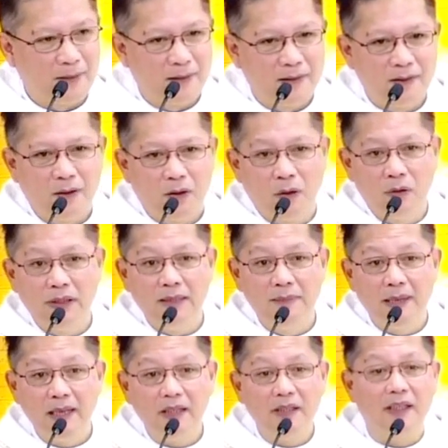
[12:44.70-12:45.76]
Only
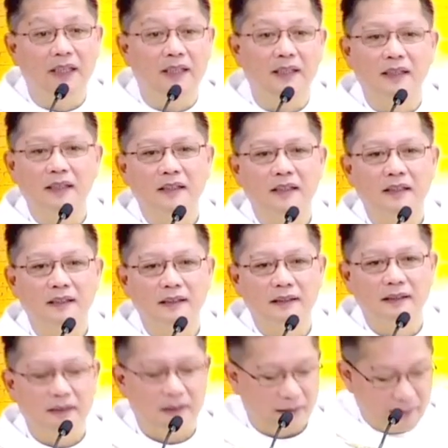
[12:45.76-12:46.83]
Mary.
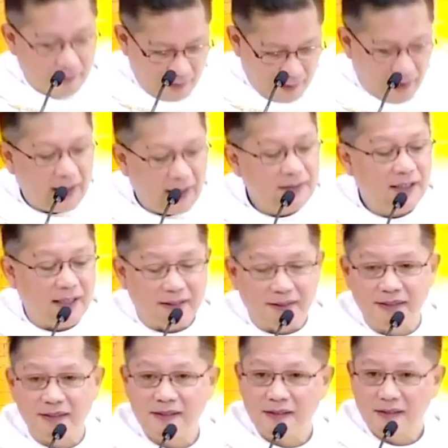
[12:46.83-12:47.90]
And
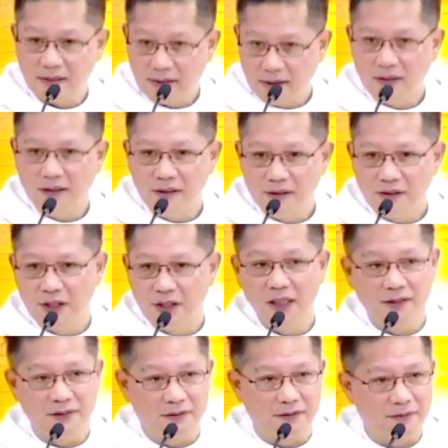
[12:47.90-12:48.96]
yes,
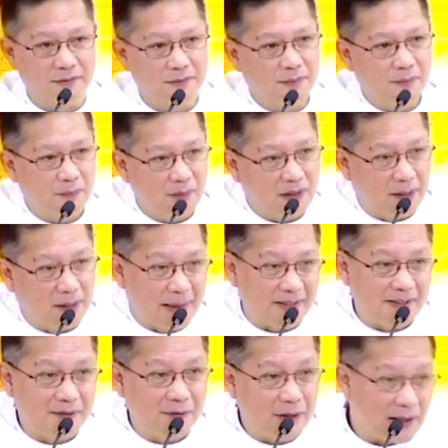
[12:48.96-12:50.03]
John, the best friend.